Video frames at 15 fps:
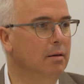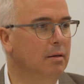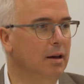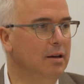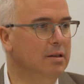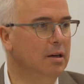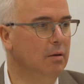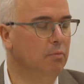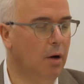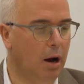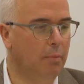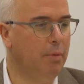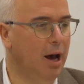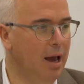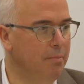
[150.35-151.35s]
they said,
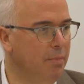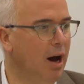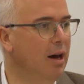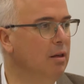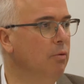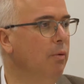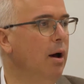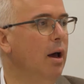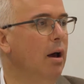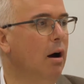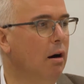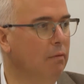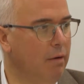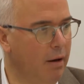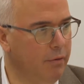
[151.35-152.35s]
well, and by the way,
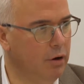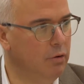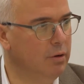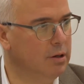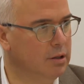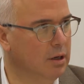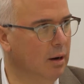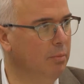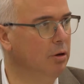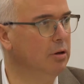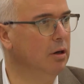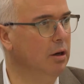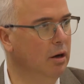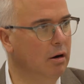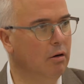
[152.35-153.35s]
our revenue has
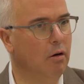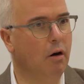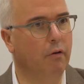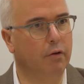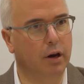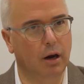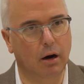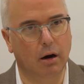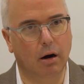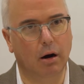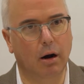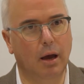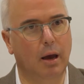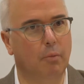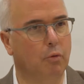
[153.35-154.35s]
doubled year over year,
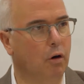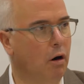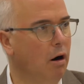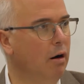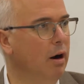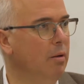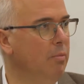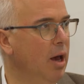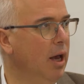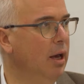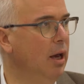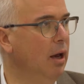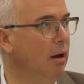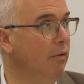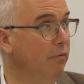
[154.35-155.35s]
and we're already
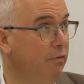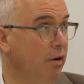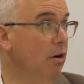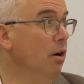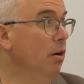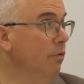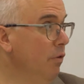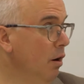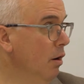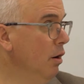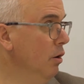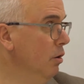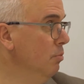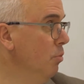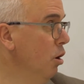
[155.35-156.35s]
making very,
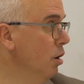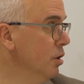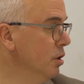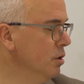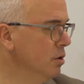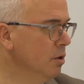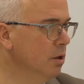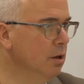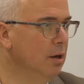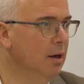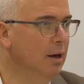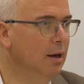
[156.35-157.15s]
very good margins.